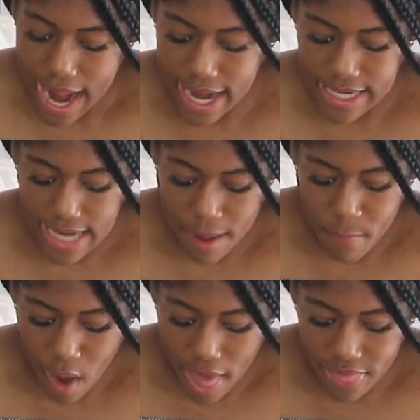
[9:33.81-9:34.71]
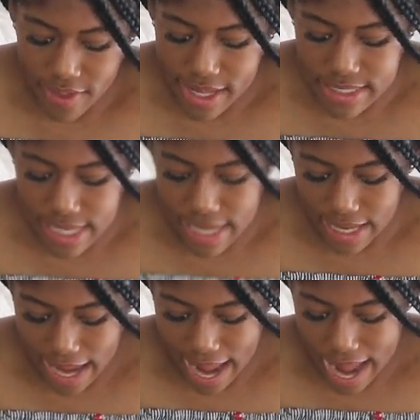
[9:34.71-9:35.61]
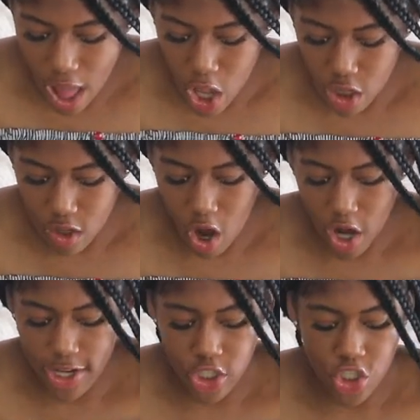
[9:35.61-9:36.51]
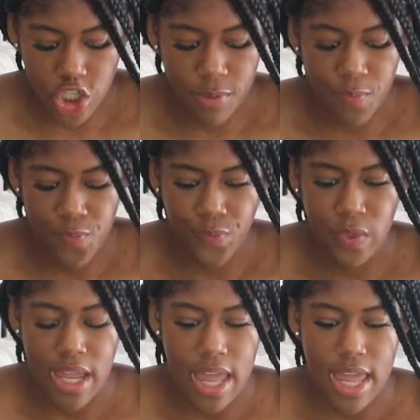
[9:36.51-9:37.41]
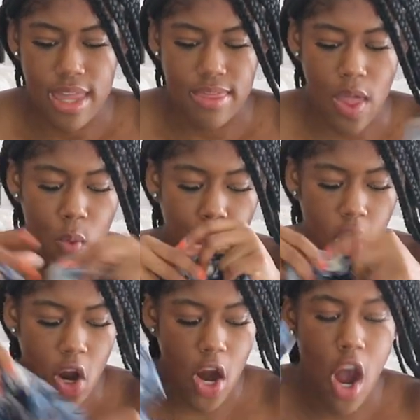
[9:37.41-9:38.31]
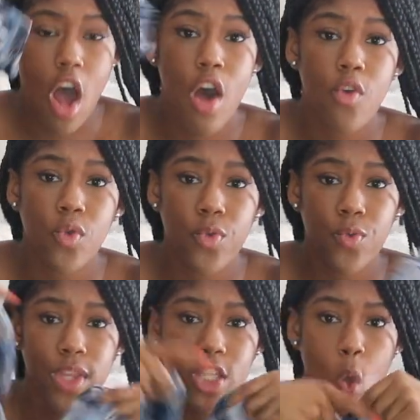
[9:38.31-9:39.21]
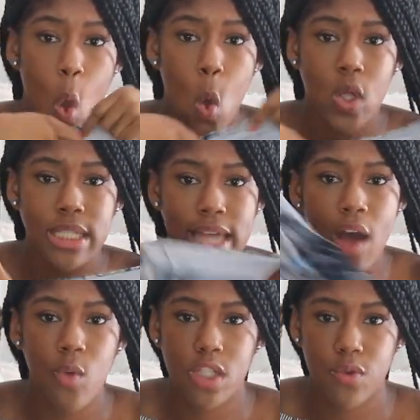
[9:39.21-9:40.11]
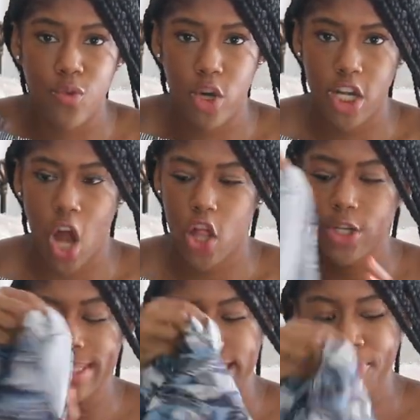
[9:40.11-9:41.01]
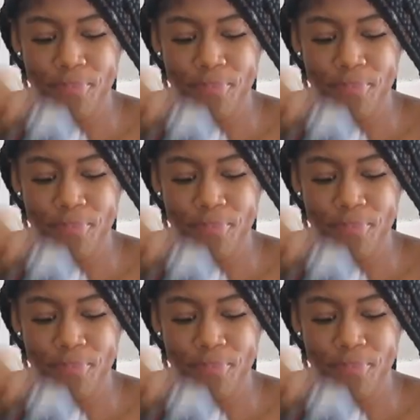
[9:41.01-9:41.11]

And I bought these in a large. They were, uh, this whole set was forty dollars.